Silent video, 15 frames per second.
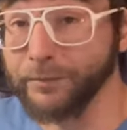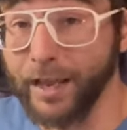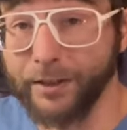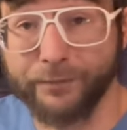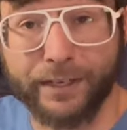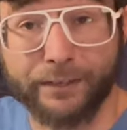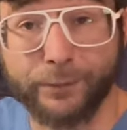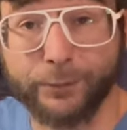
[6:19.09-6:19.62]
I
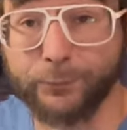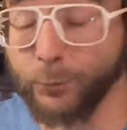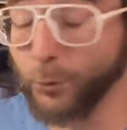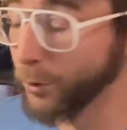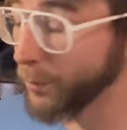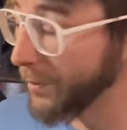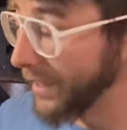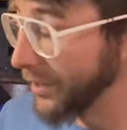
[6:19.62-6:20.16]
favor
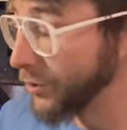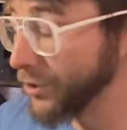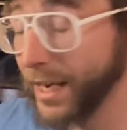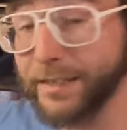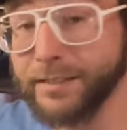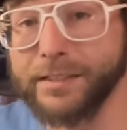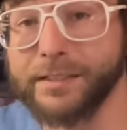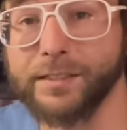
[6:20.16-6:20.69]
Ford-based
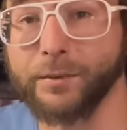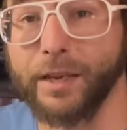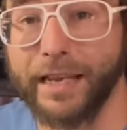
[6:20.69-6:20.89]
chassis